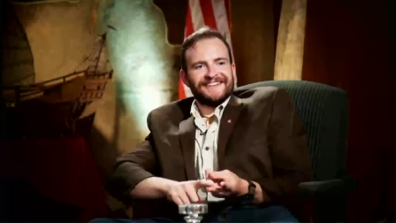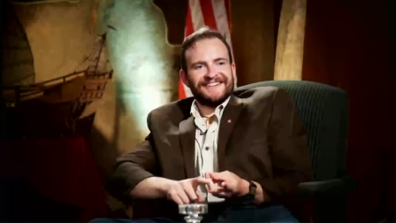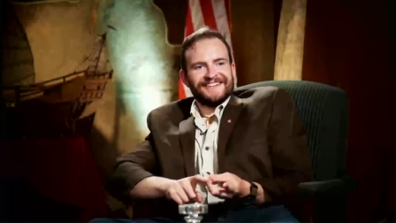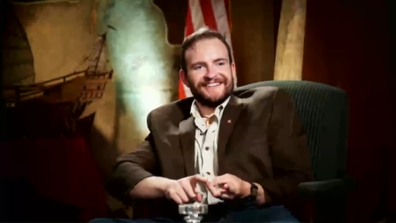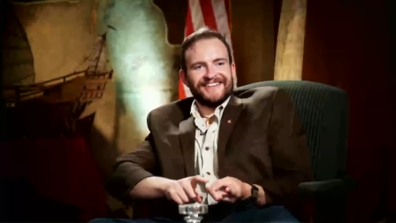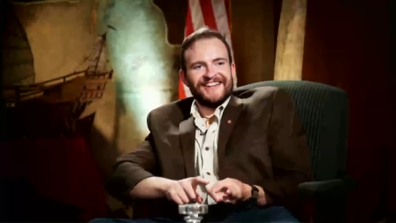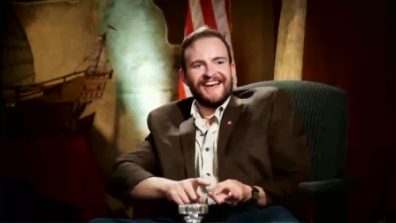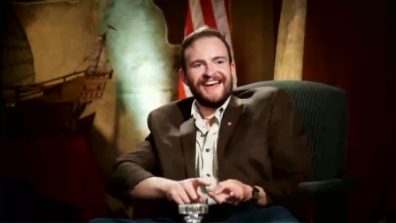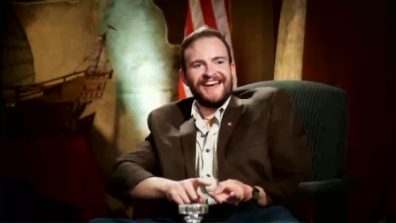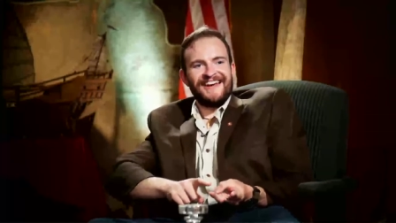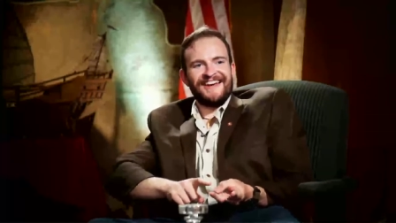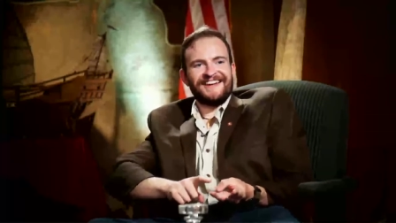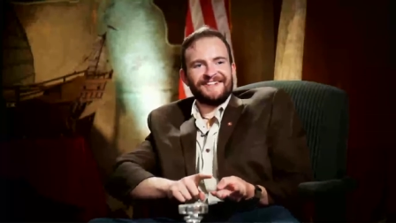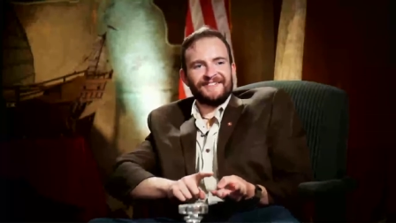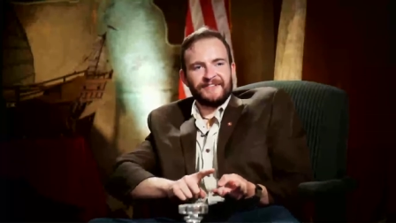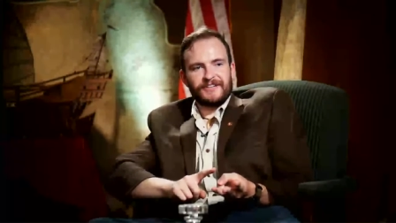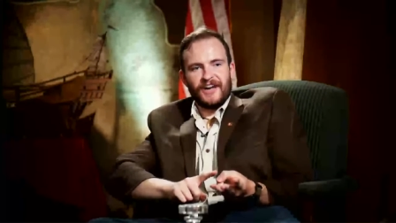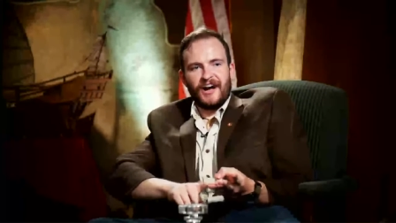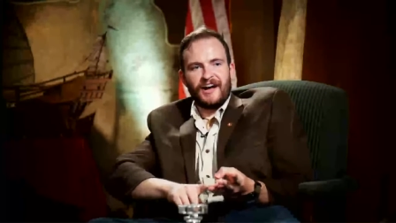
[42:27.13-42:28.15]
like
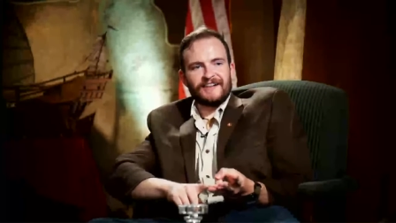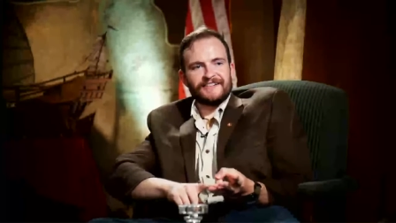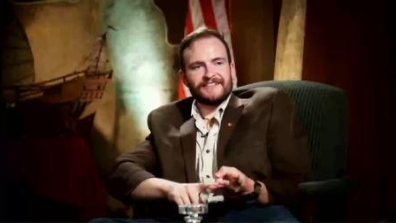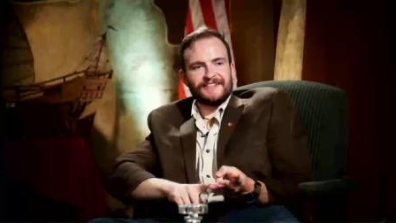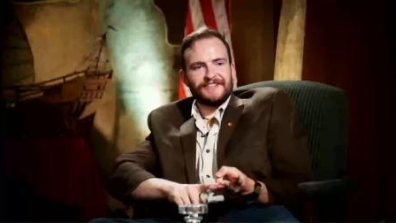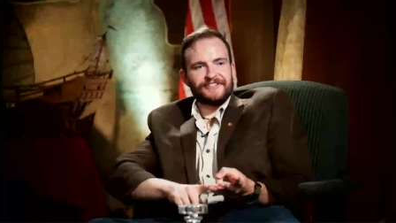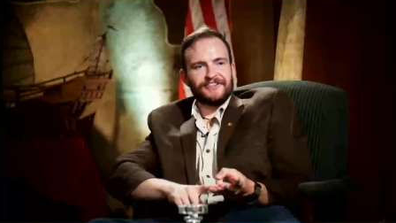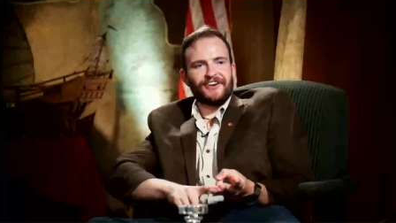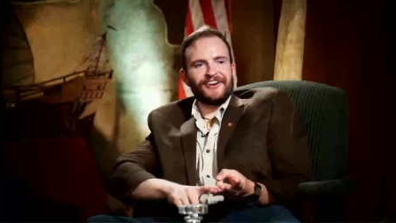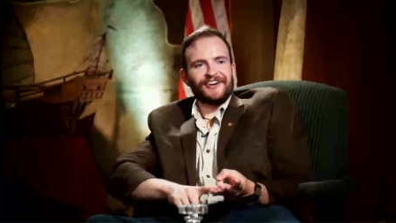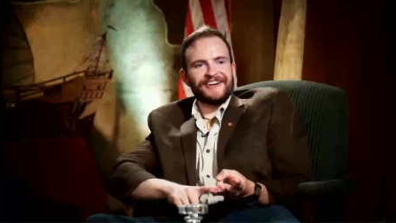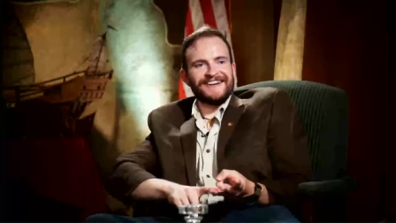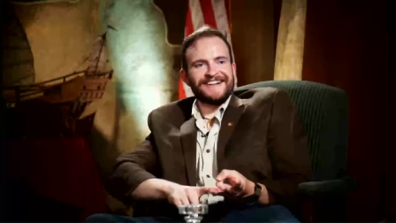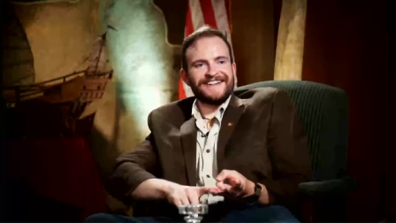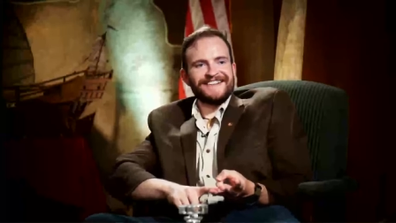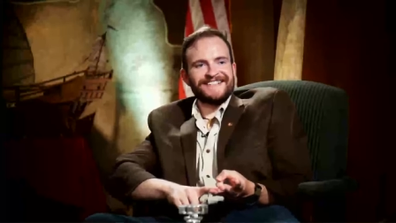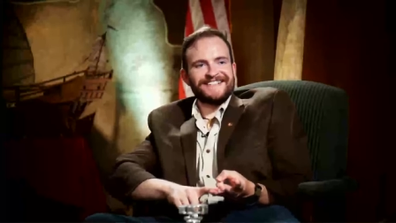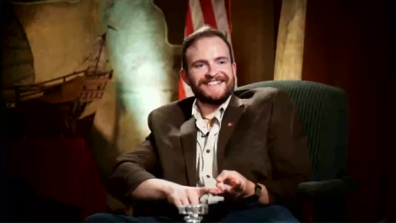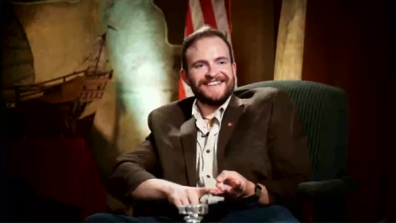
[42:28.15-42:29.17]
constant
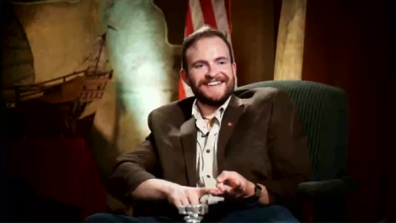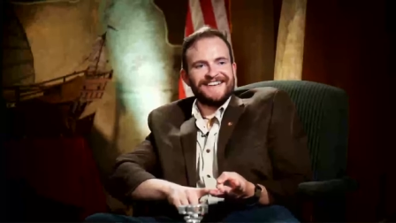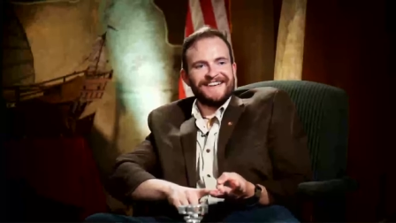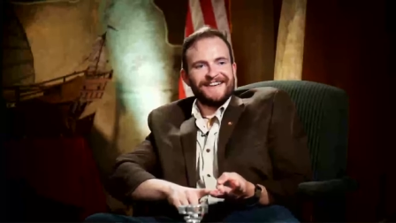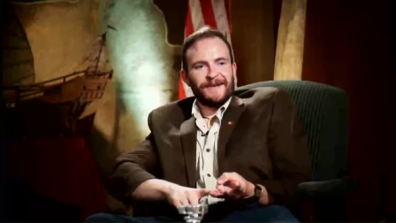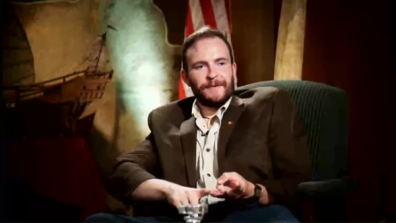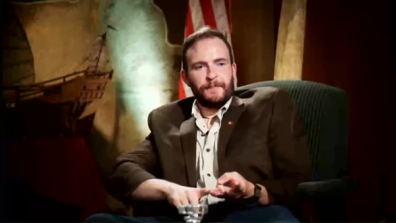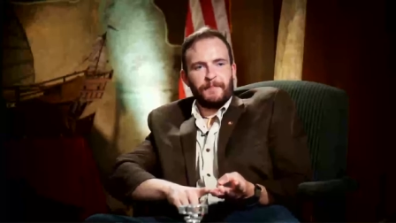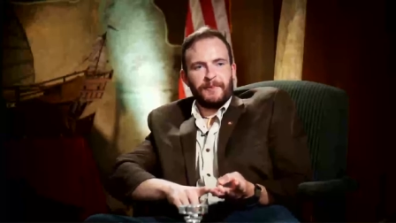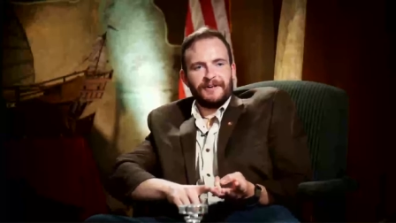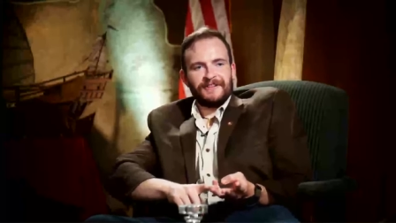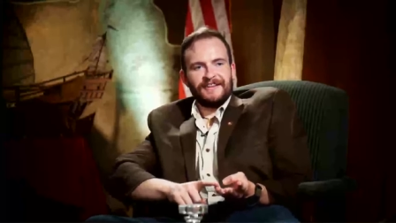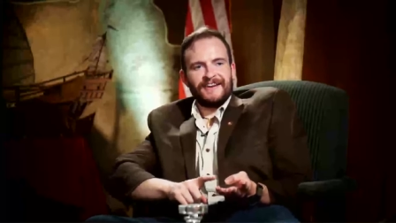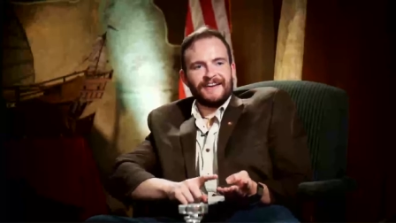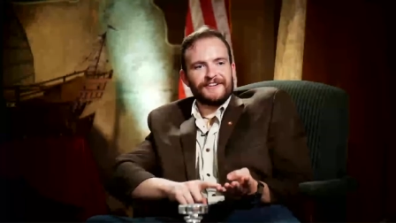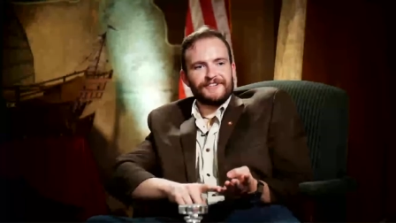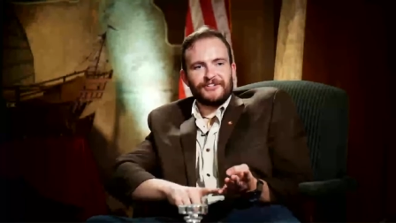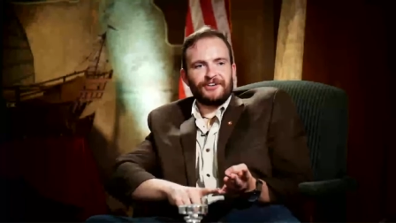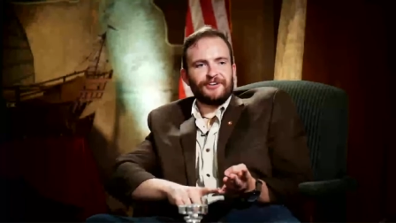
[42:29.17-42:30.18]
darkness but like
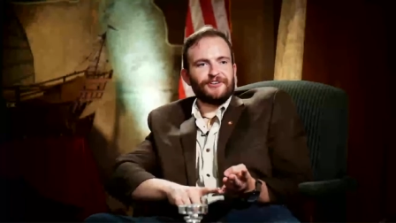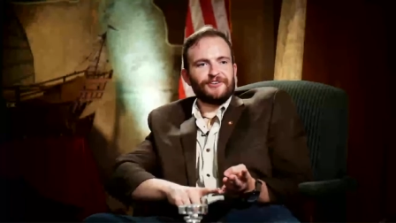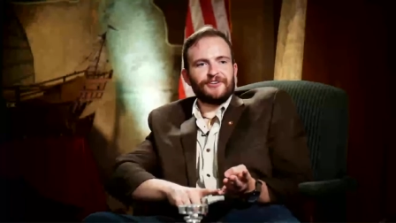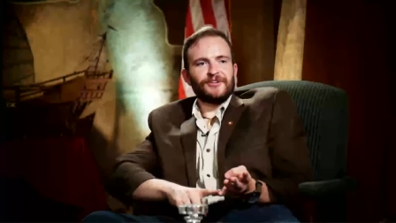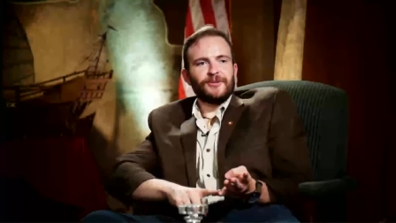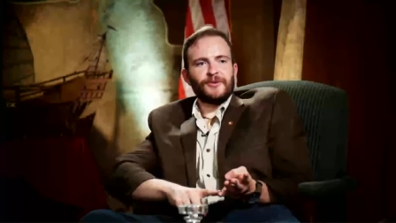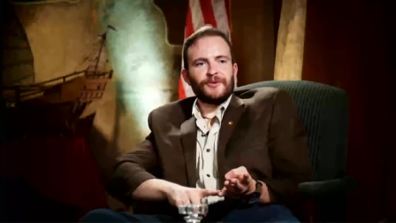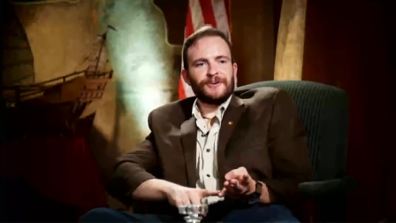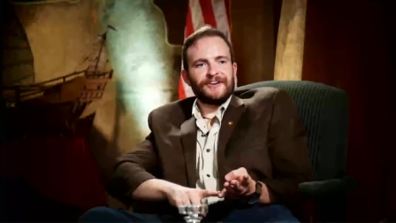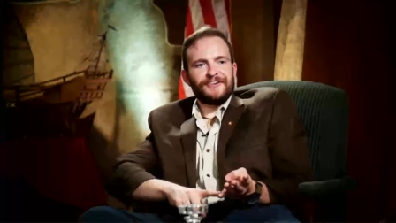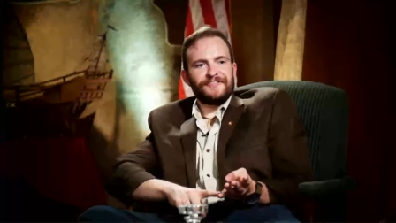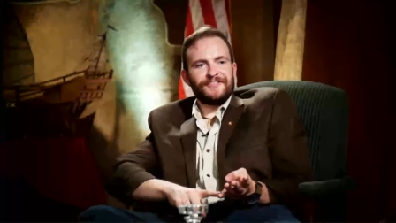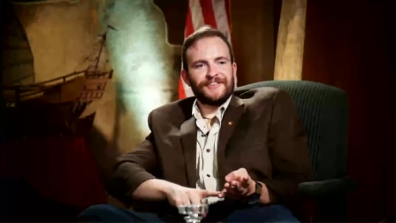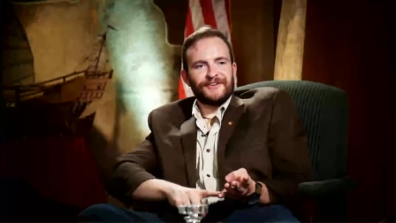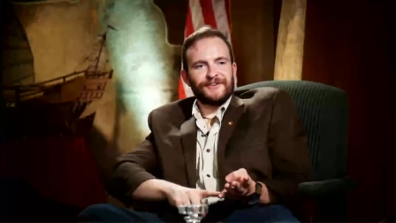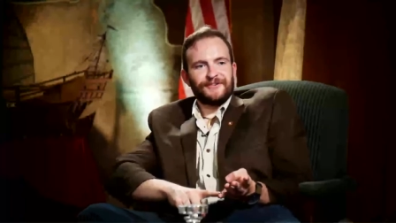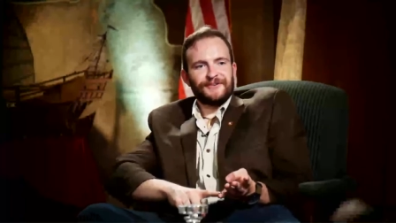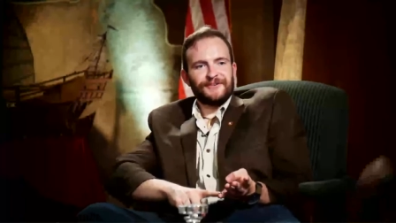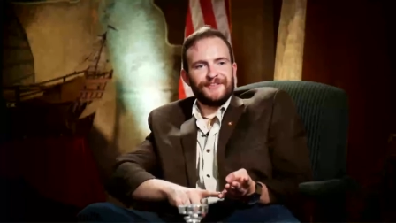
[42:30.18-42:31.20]
eternal glory for the
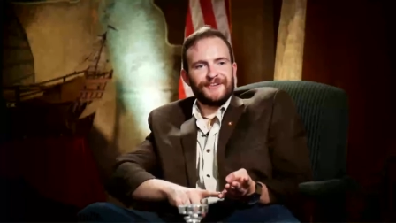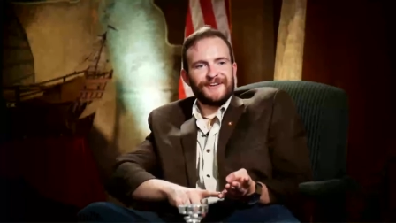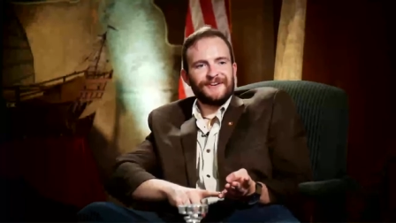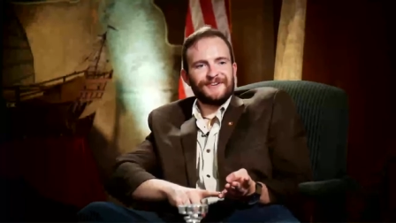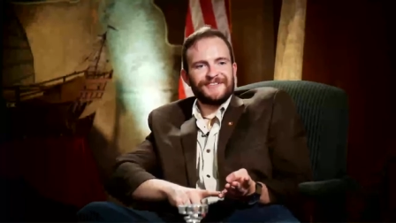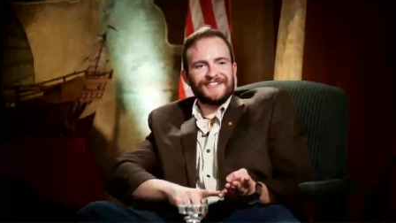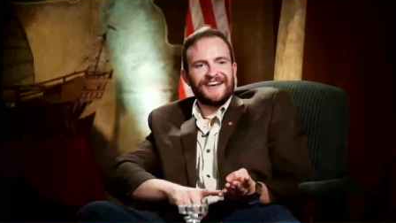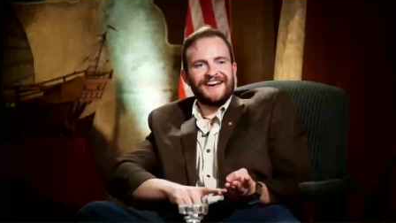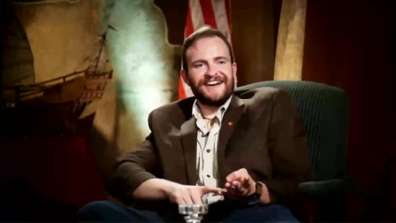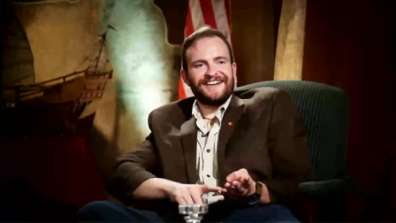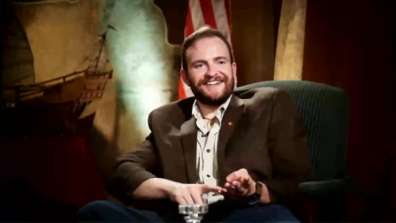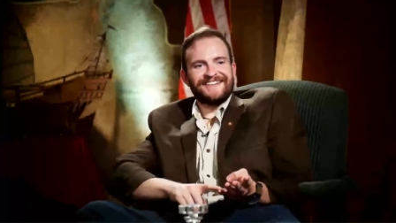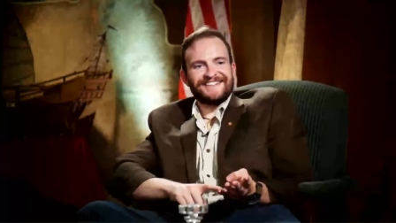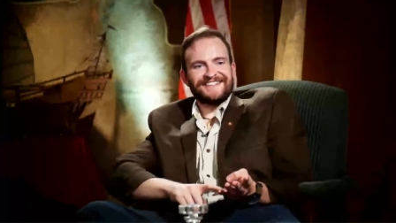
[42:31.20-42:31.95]
crew that goes out.